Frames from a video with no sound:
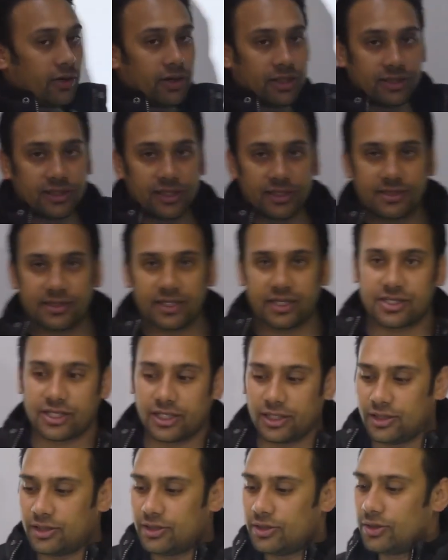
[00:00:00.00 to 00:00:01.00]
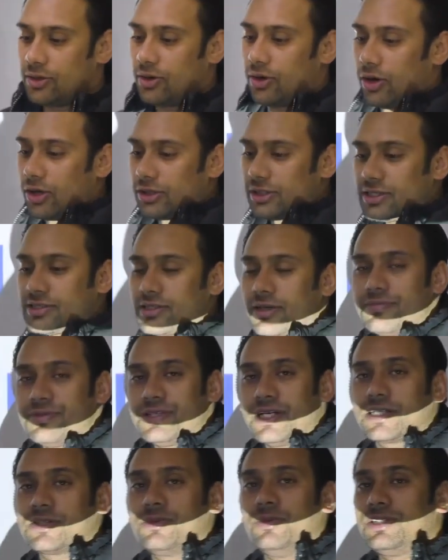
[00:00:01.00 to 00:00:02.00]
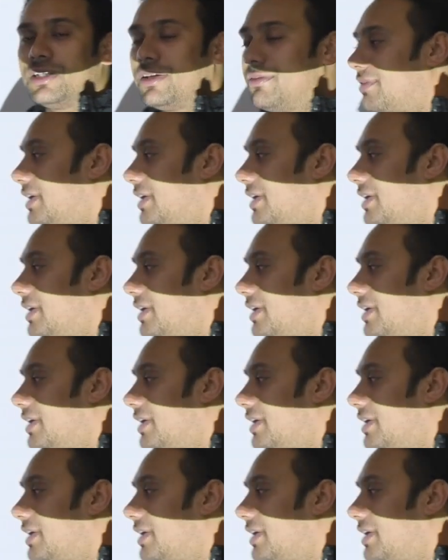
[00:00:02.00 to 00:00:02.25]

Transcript: Now in this session, all the subjects which are